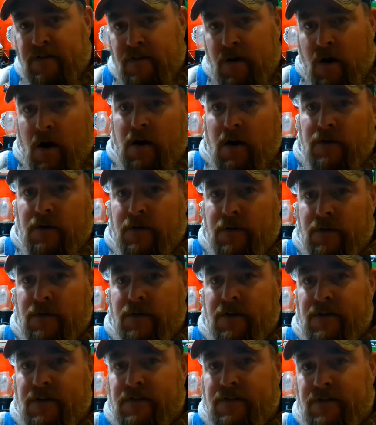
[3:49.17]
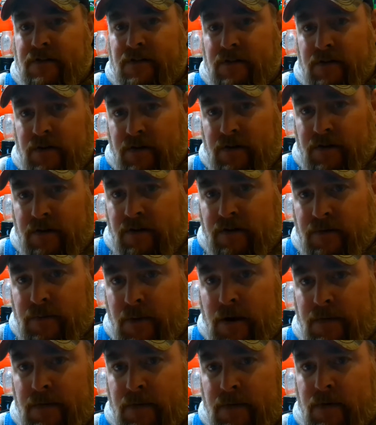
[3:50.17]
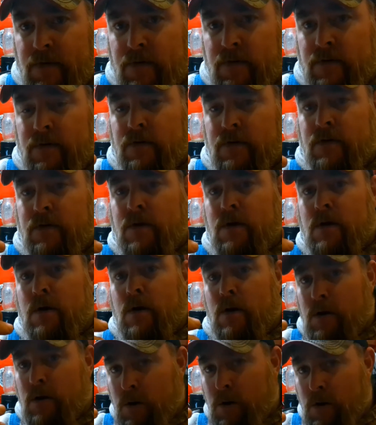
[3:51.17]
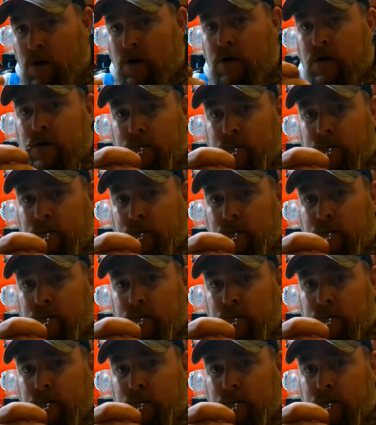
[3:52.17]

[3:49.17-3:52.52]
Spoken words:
knot on this swivel or hook or